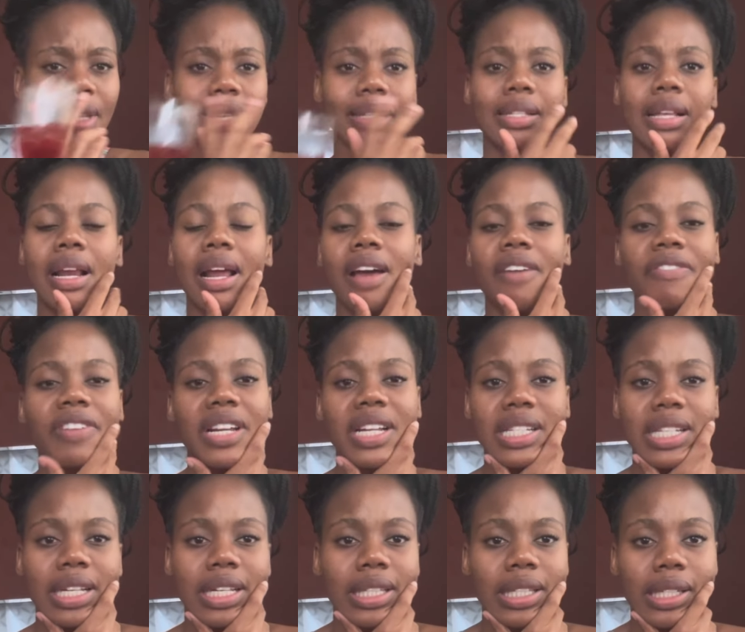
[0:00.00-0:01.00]
Salaka feel
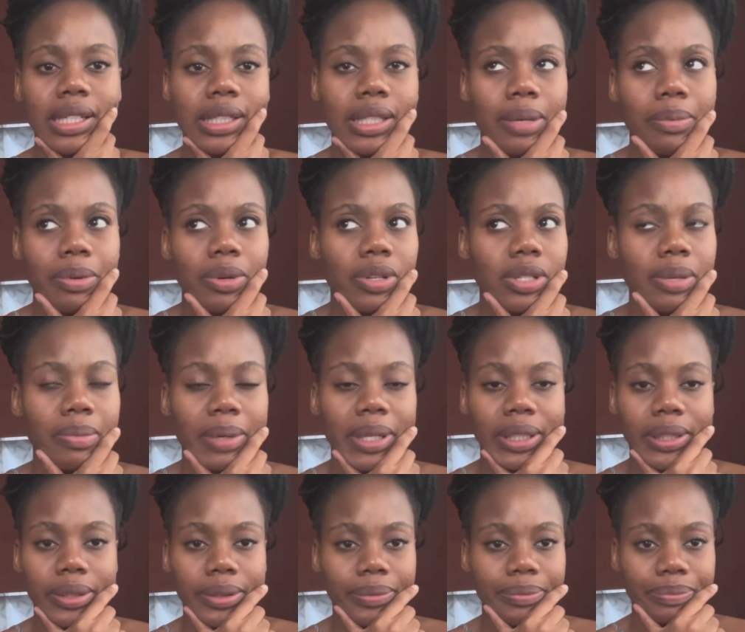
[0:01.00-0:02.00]
like I get deleted because I'm
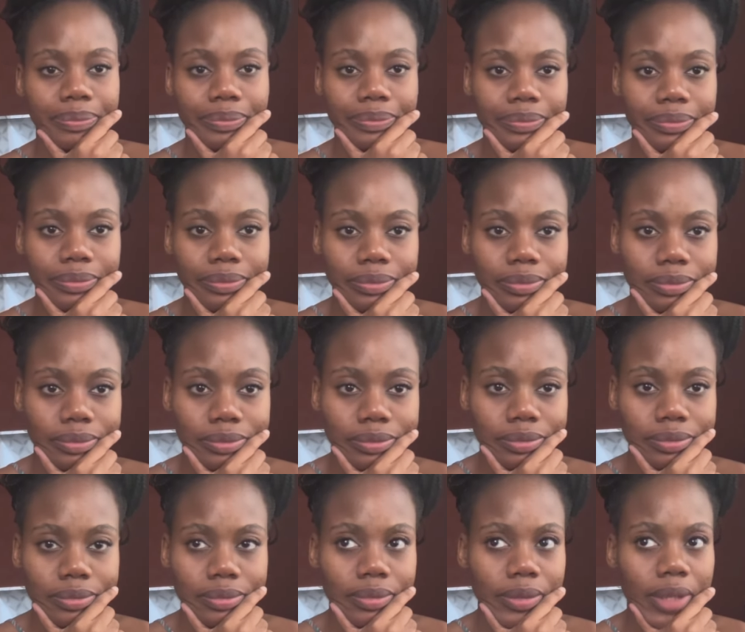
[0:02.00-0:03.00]
like,
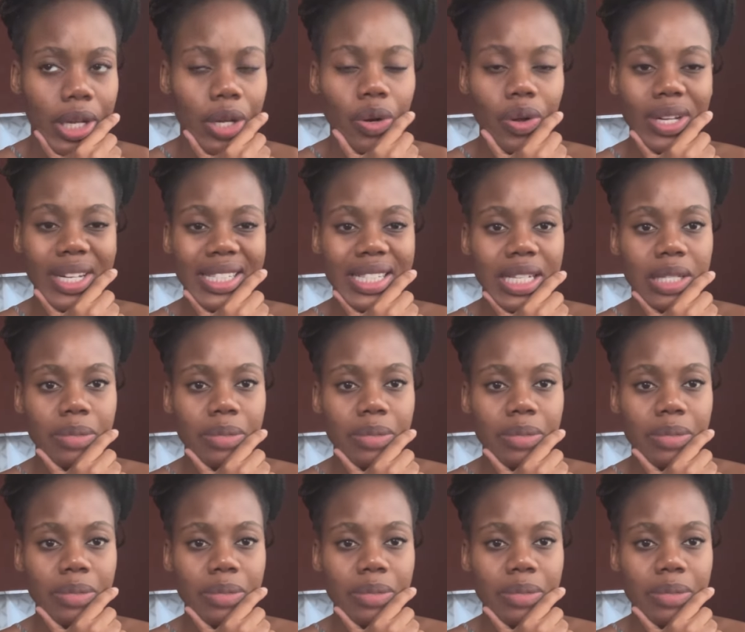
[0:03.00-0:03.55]
you know, it's a lot of